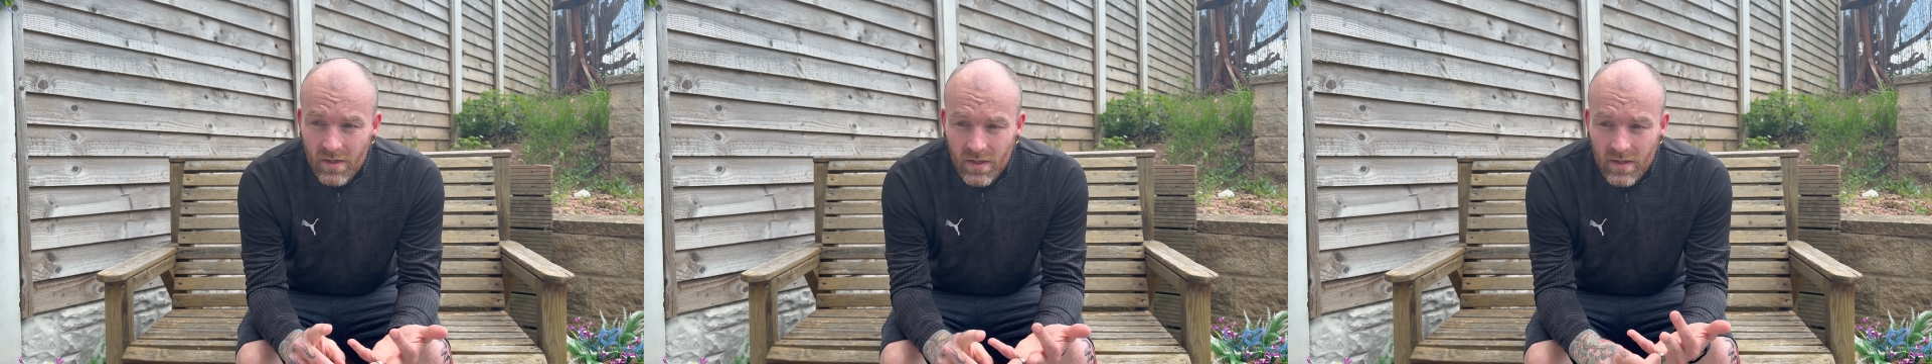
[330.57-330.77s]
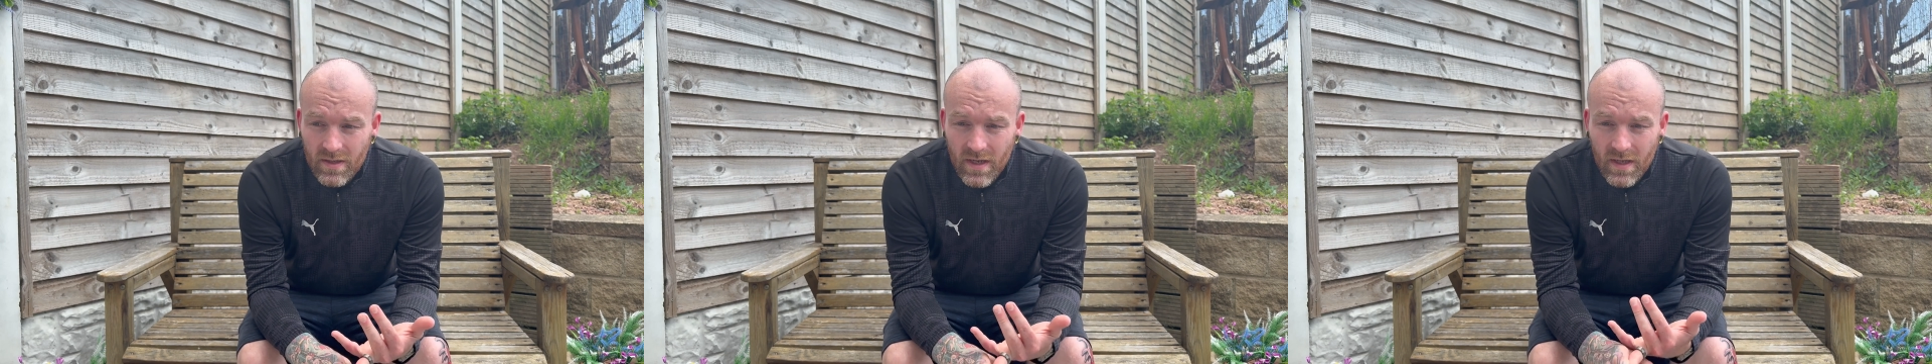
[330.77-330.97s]

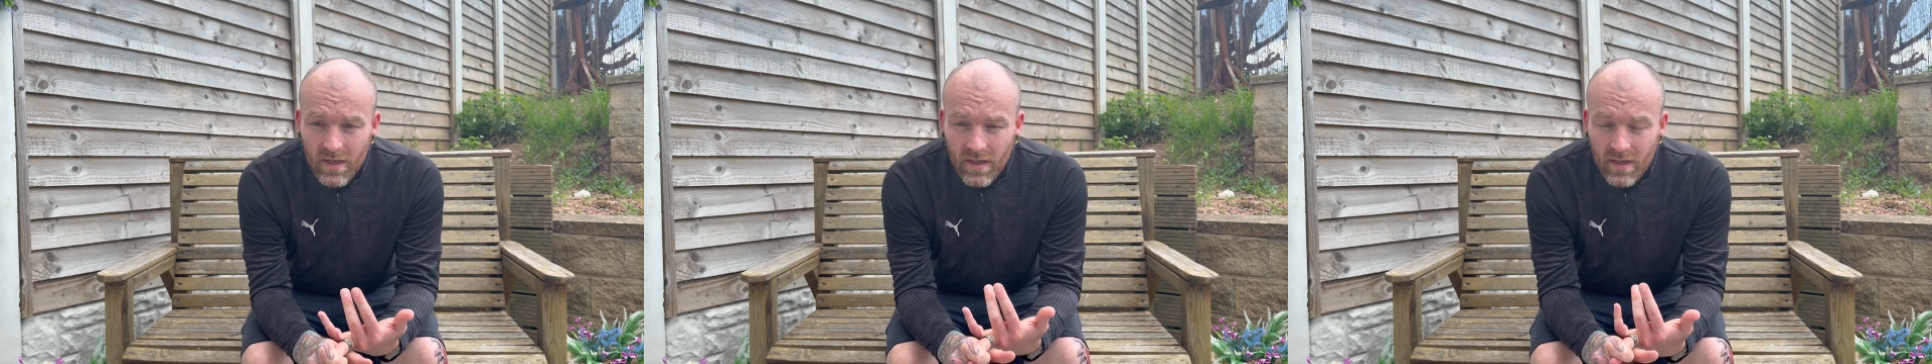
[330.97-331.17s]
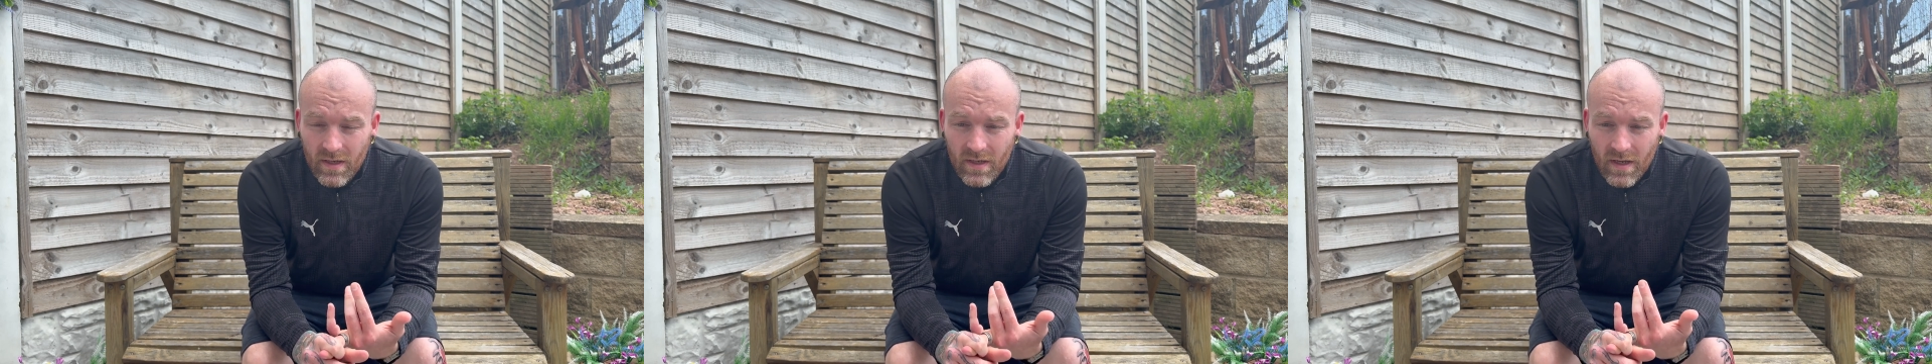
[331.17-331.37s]
You're
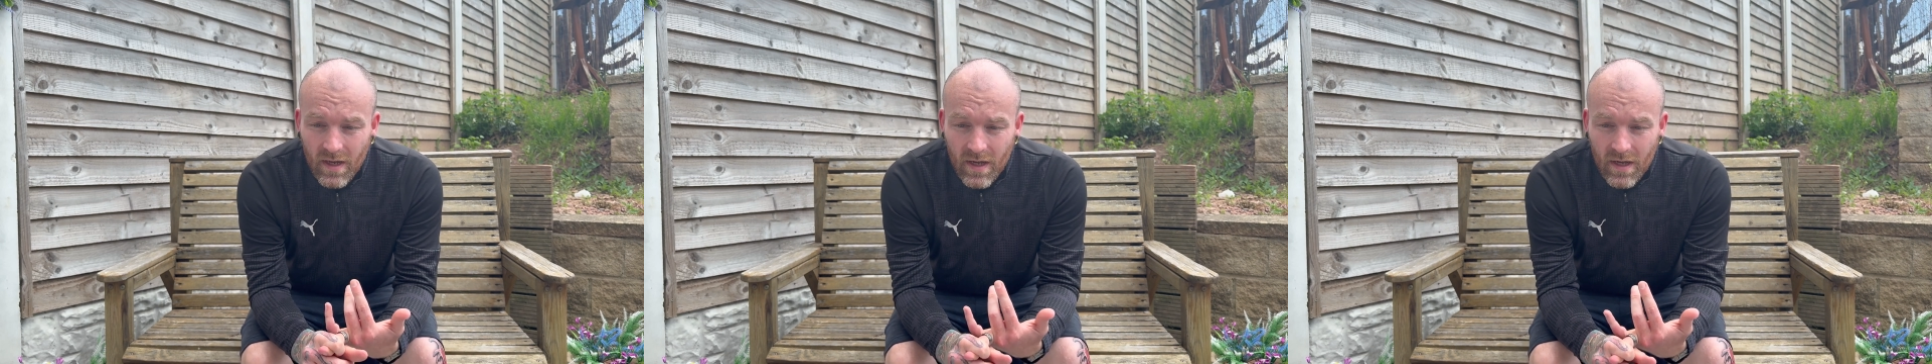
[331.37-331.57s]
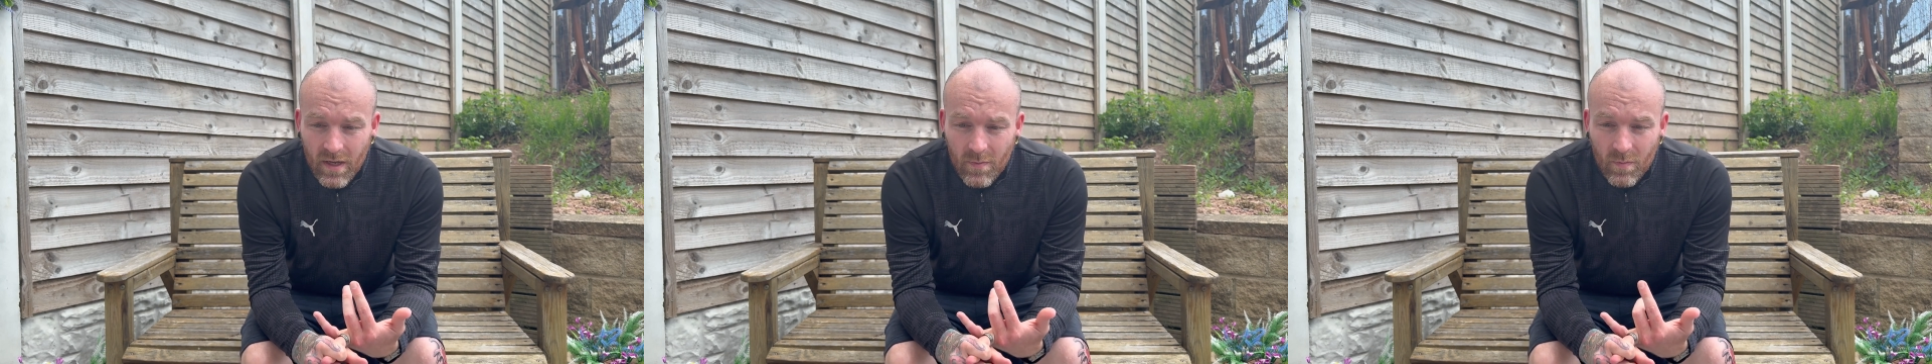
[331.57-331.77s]
taking
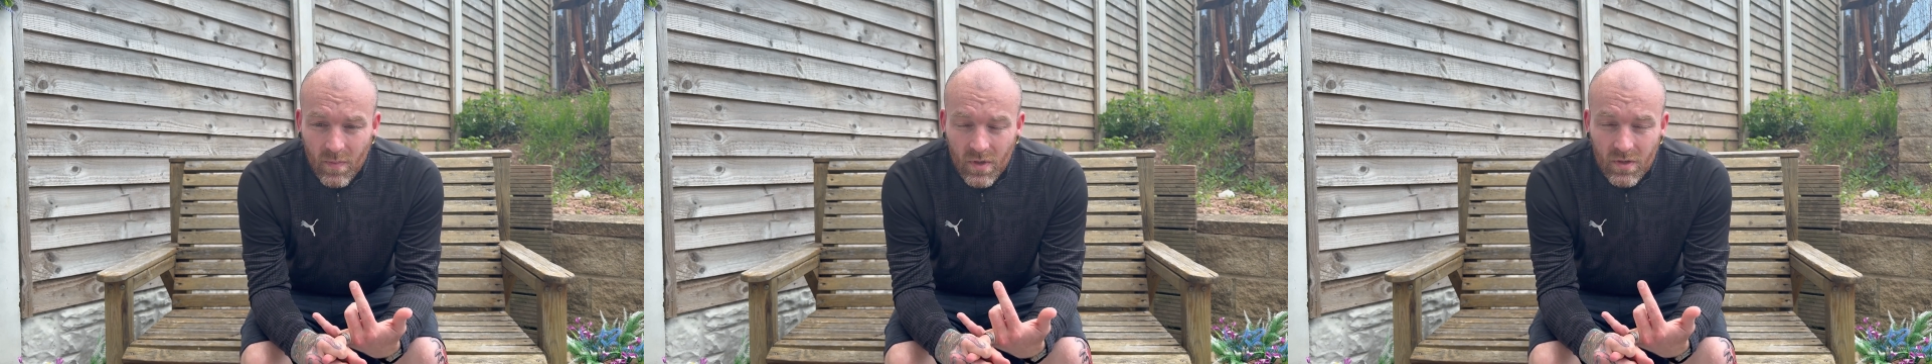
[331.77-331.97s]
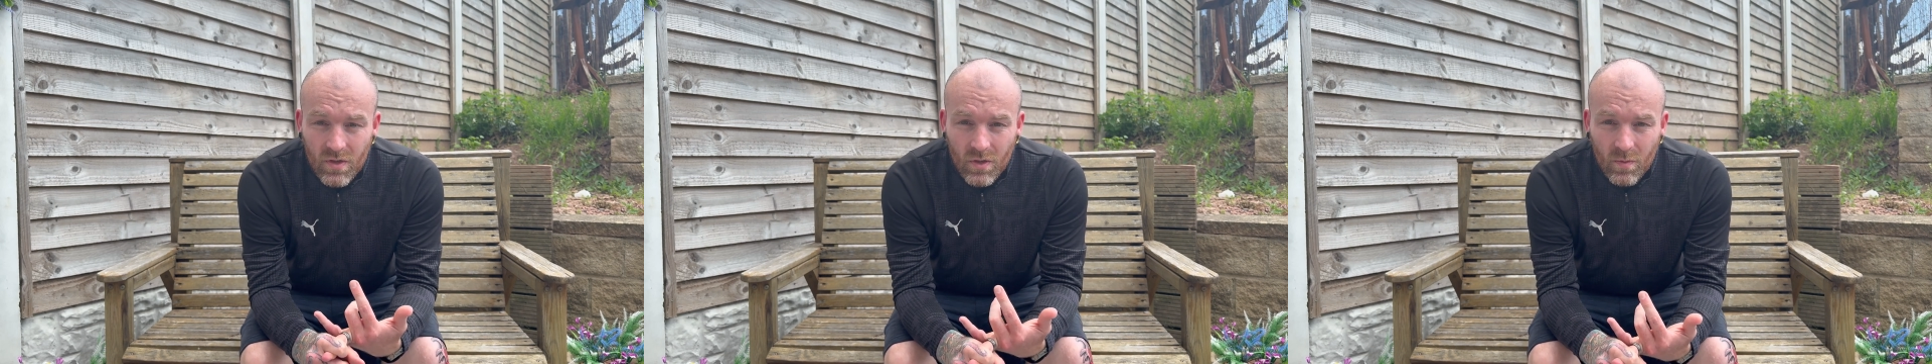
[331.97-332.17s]

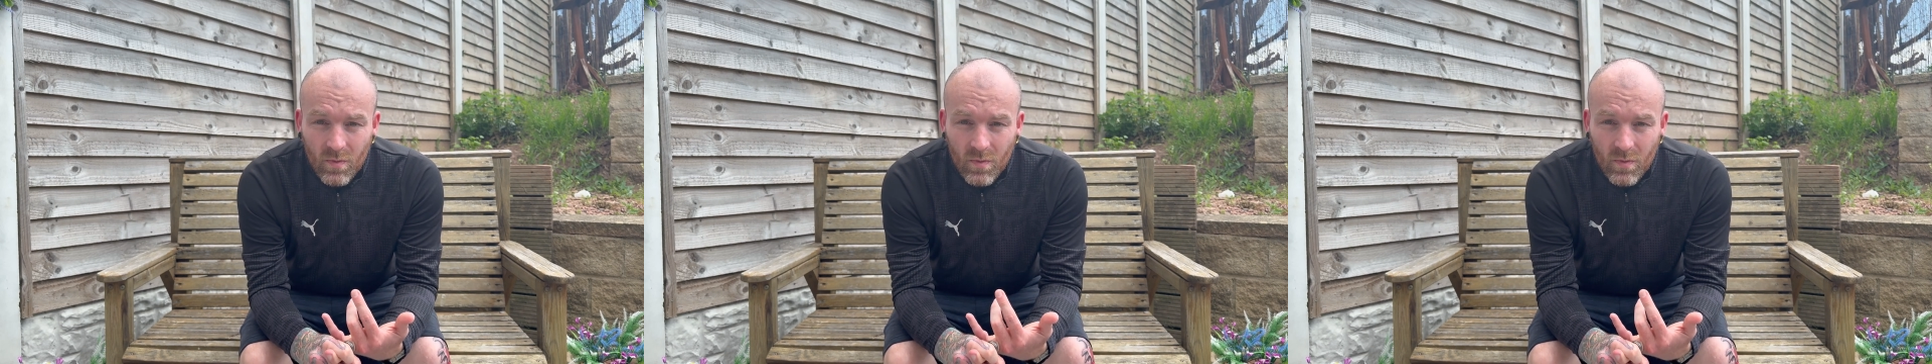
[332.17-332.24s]
too